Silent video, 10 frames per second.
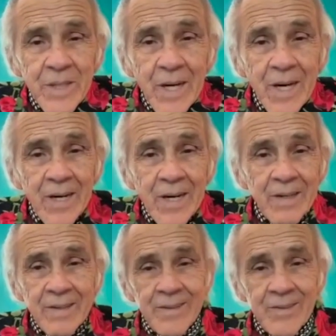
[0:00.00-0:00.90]
Uh,
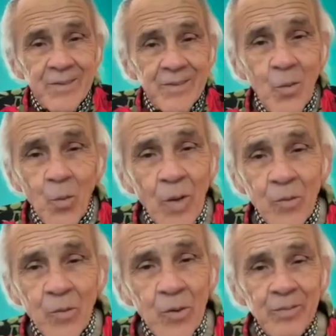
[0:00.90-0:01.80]
it's
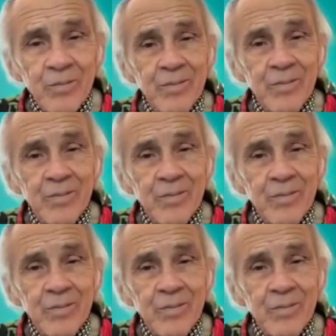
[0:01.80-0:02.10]
whoever.